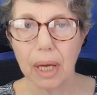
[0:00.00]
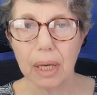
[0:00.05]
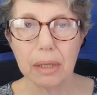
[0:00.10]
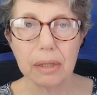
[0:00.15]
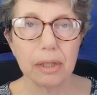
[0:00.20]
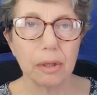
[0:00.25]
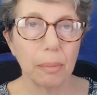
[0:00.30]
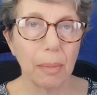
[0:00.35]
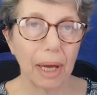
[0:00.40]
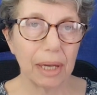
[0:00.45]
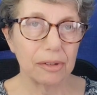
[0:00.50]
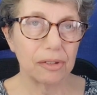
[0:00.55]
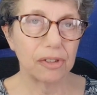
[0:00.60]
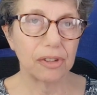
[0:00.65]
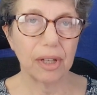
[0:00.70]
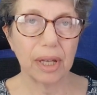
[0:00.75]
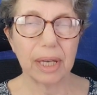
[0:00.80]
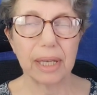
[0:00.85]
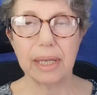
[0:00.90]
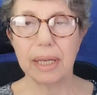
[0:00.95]
You might
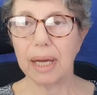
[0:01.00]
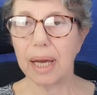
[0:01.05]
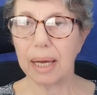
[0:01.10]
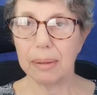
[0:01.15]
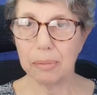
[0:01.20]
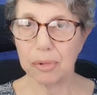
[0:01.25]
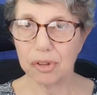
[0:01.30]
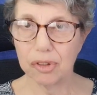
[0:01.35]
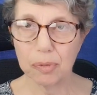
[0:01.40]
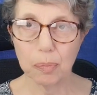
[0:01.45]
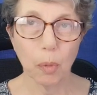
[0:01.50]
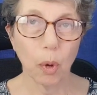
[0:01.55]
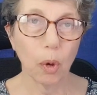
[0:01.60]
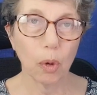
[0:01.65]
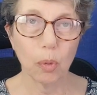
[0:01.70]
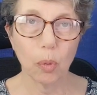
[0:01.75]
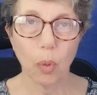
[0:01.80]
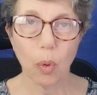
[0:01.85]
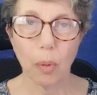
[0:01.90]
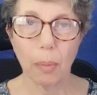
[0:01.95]
say I'm a
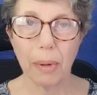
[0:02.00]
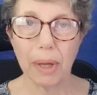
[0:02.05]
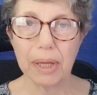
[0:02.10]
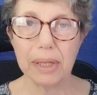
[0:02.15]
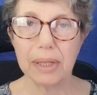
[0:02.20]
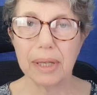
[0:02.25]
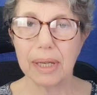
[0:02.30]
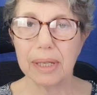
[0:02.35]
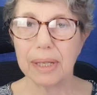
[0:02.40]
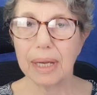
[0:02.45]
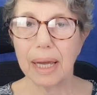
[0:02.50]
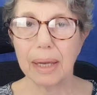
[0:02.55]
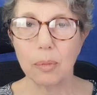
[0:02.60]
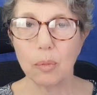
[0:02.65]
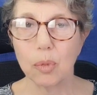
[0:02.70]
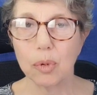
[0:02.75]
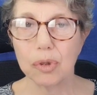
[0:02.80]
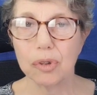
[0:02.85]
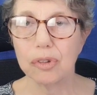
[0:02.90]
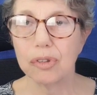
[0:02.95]
small woman and I
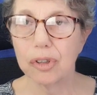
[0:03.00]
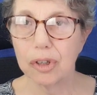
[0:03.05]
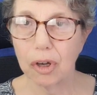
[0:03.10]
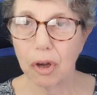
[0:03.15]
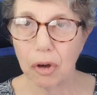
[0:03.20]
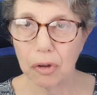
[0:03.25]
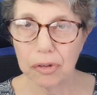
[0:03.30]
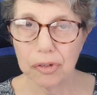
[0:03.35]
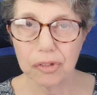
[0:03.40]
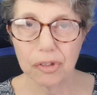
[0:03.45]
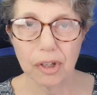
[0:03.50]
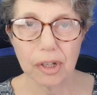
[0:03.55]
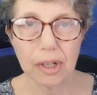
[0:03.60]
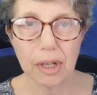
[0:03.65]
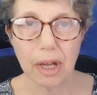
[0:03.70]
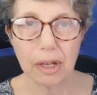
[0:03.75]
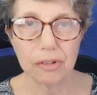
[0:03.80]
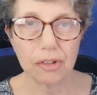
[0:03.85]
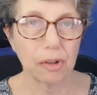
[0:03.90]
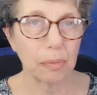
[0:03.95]
wouldn't accost a
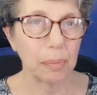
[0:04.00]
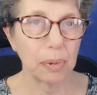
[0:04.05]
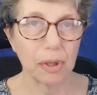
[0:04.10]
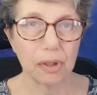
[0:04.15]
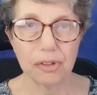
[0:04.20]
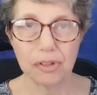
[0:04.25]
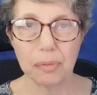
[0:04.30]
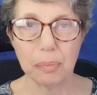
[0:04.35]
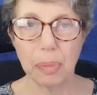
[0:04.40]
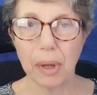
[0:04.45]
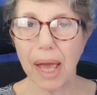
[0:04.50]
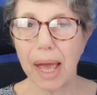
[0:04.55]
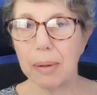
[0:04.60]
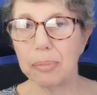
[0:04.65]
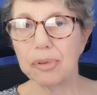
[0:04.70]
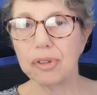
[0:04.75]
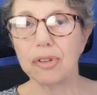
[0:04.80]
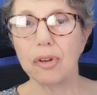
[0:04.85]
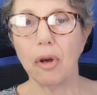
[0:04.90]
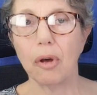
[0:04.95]
larger person,
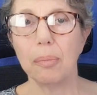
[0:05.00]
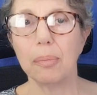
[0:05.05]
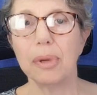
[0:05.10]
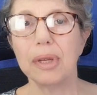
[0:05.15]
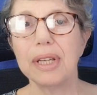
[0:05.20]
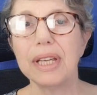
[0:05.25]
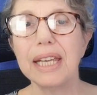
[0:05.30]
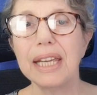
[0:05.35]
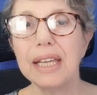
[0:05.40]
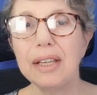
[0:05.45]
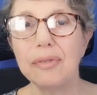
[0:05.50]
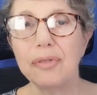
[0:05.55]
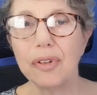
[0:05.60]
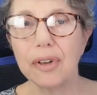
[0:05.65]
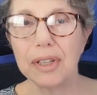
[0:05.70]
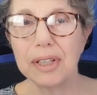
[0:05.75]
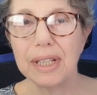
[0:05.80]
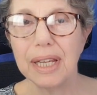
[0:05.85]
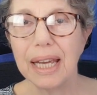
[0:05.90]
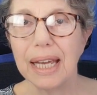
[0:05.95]
perhaps not, but
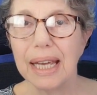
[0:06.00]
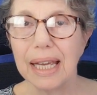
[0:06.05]
even